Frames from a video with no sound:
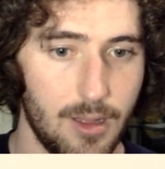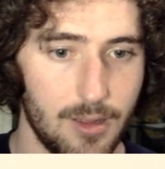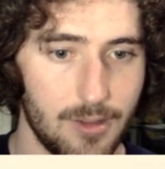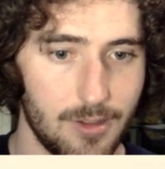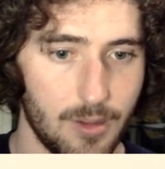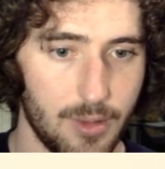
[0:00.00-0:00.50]

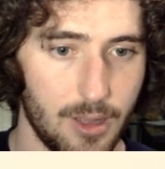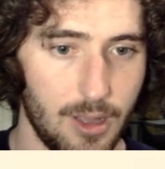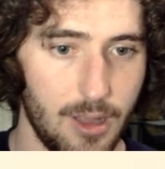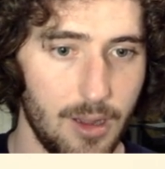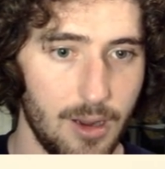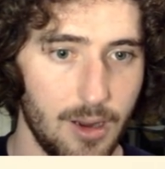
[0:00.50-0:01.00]
jumping
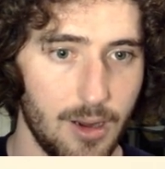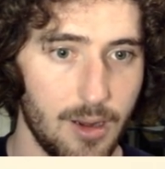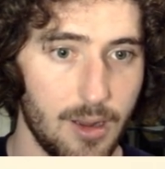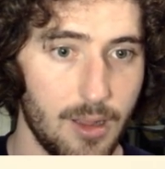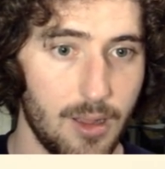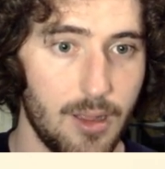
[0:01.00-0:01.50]
here,
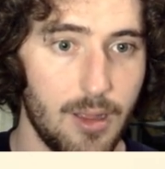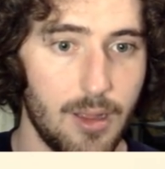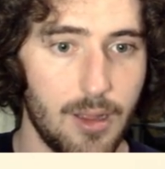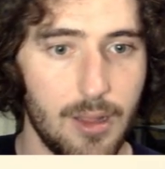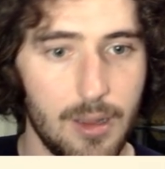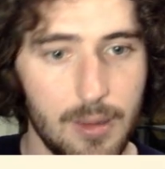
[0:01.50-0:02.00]

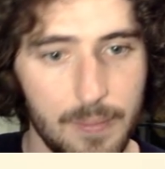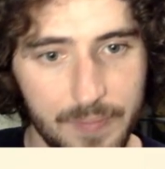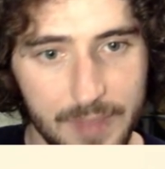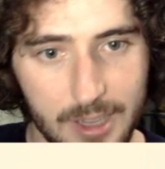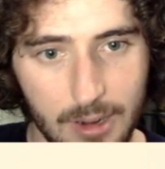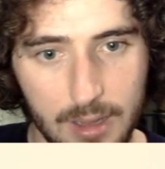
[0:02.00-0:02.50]

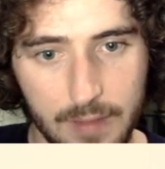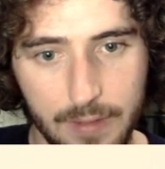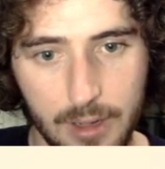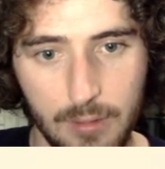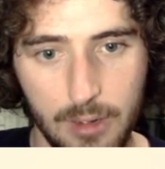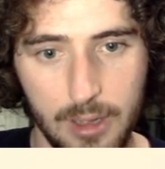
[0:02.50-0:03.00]
and trying to
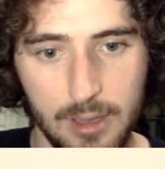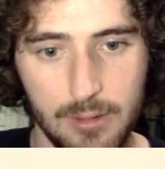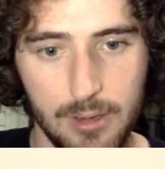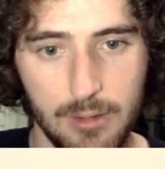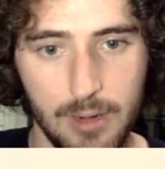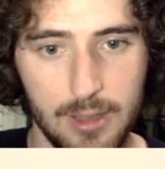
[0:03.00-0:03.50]
find a way to
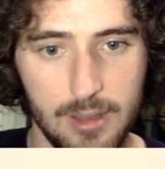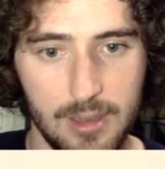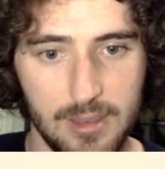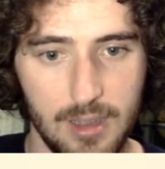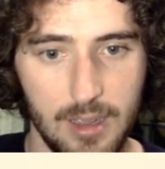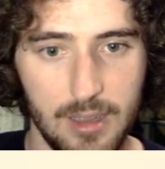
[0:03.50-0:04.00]
reroute
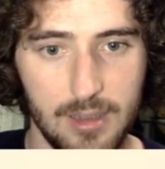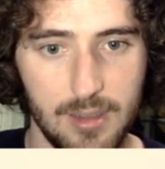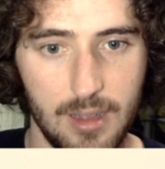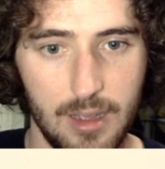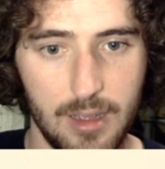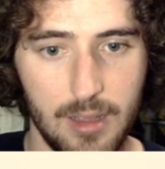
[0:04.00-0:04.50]
this knight
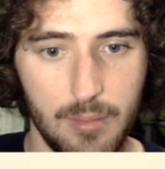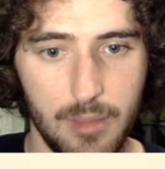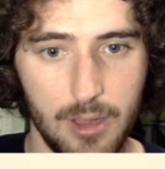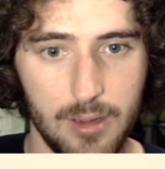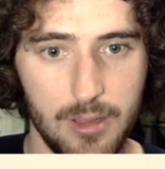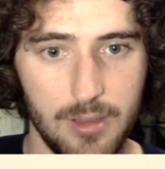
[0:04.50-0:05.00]
so that it can be
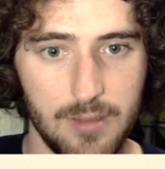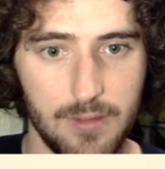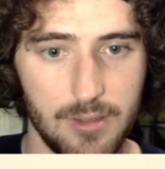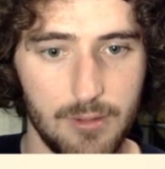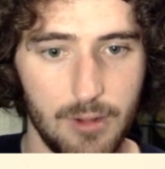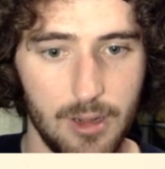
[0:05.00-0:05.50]
on a useful
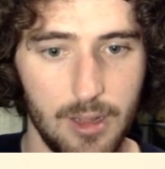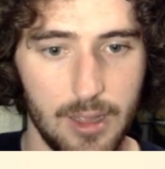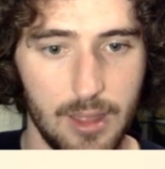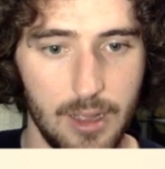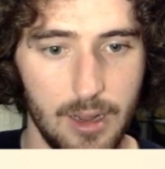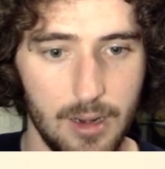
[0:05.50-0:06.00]
square like
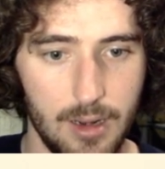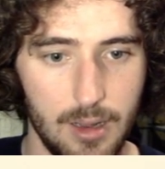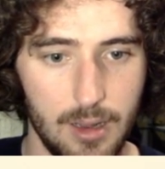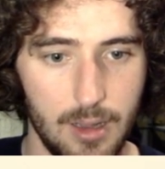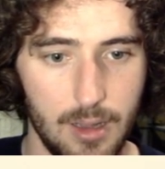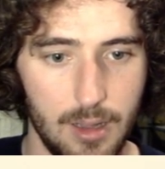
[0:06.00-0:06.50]
there.
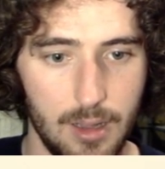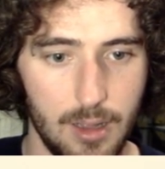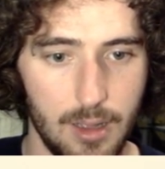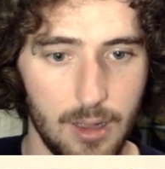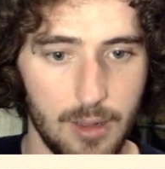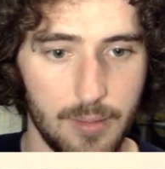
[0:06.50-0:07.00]

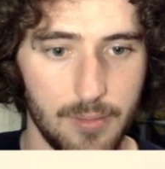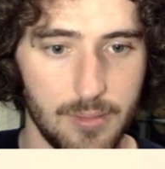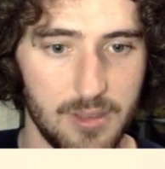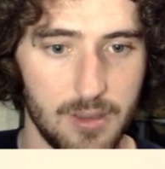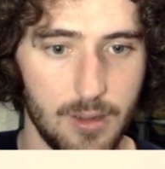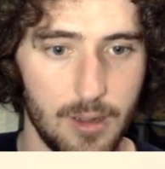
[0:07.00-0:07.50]

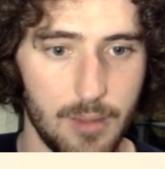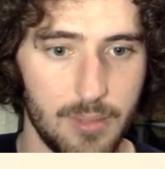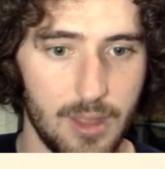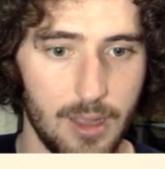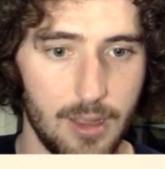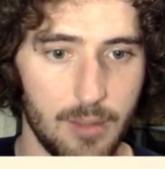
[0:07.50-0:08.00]
So I'm
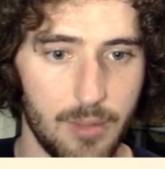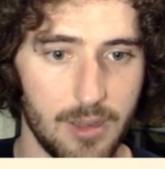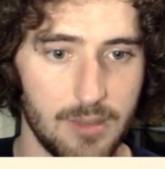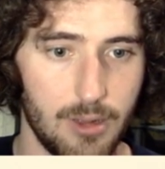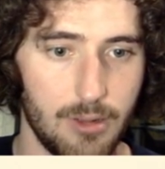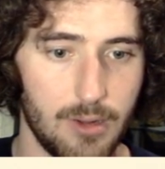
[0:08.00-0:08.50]
thinking the
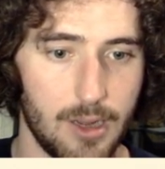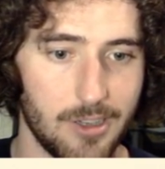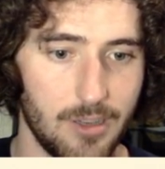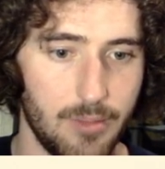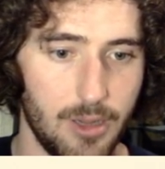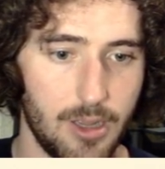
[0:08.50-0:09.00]
best way would
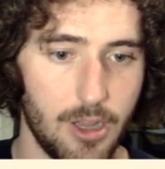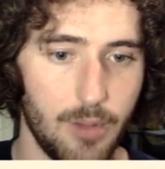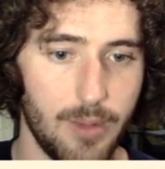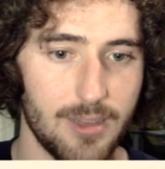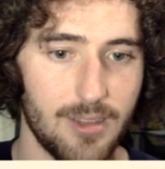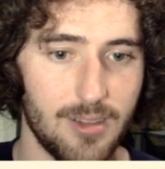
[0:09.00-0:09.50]
actually be to go
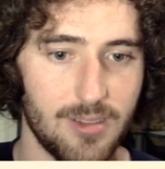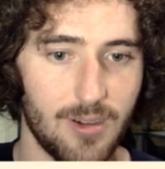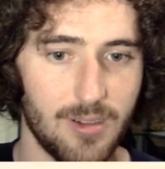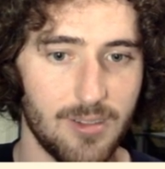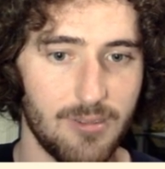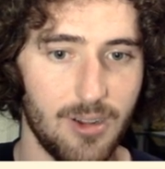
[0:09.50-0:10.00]
back to the
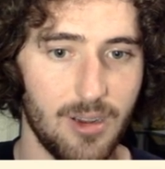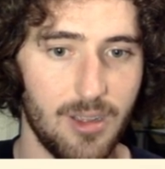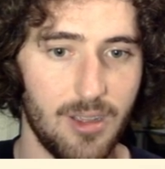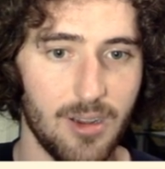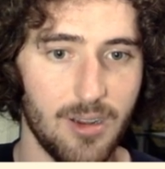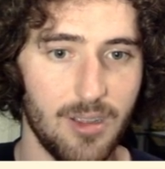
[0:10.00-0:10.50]
starting square
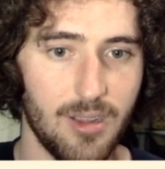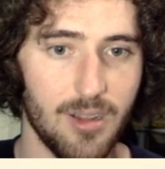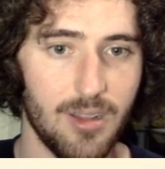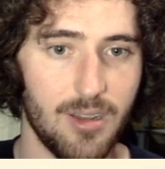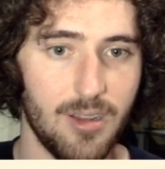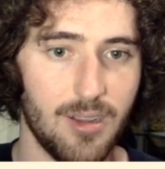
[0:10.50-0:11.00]
here, here,
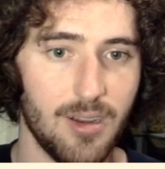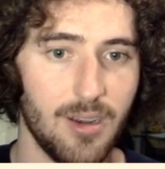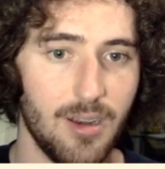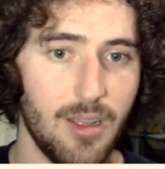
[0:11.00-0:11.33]
and then here.